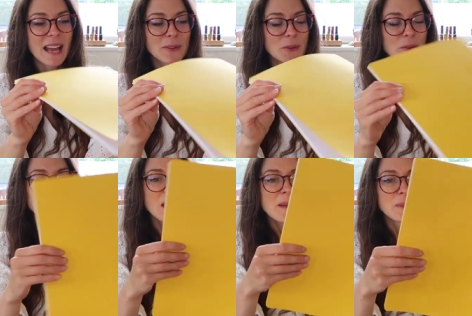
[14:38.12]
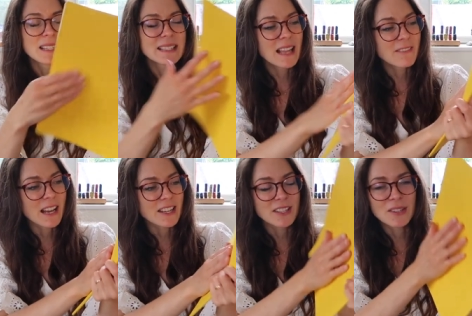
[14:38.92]
at all, but it's
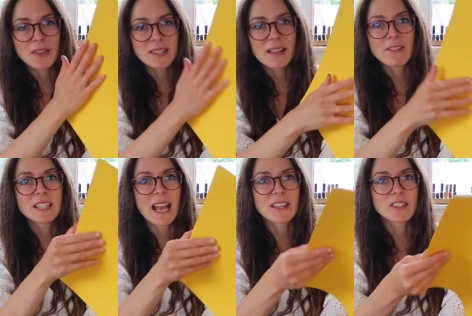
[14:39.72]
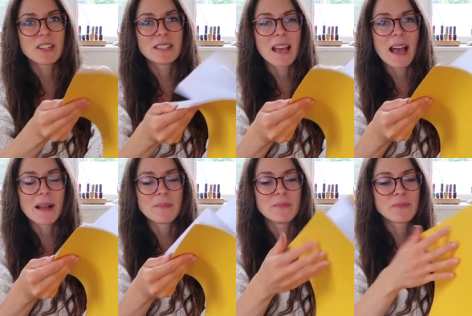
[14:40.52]
lovely actually. It's got this lovely textured
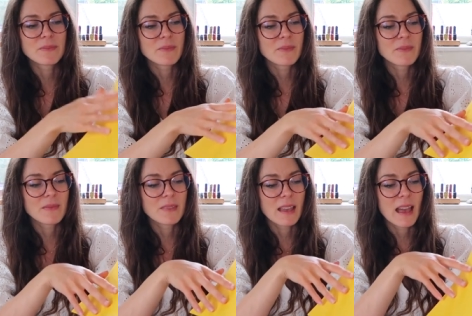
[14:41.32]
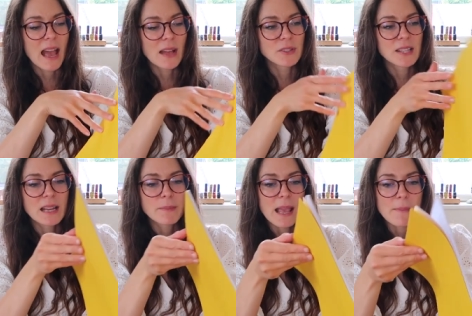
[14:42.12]
um,
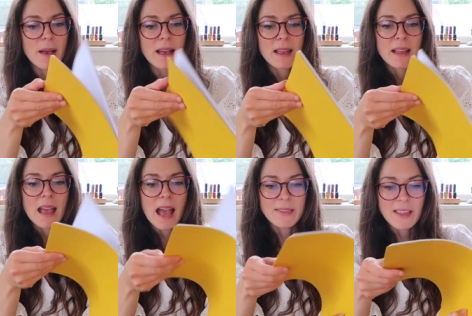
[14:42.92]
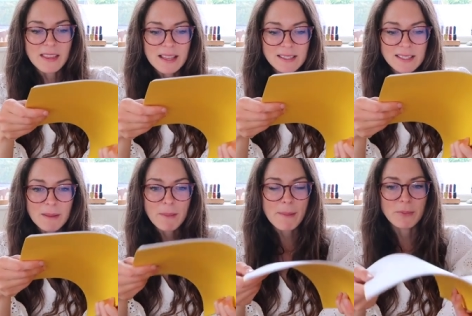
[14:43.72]
outside paper and then the
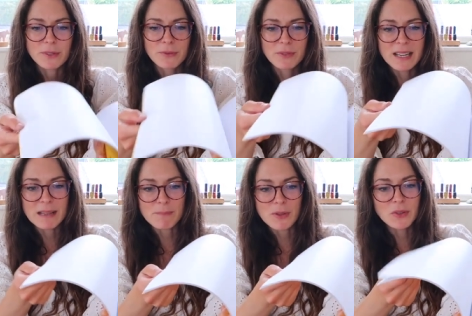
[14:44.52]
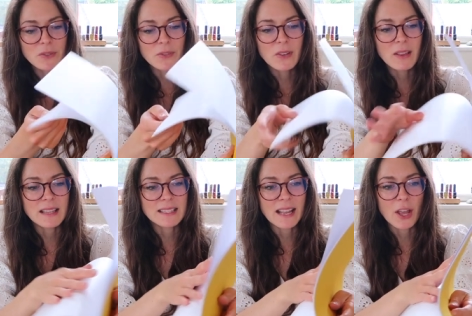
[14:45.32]
inside paper is really beautiful.
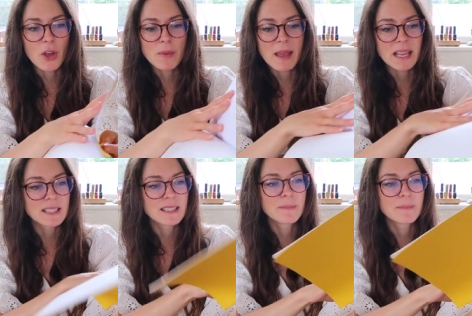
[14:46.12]
It's like homemade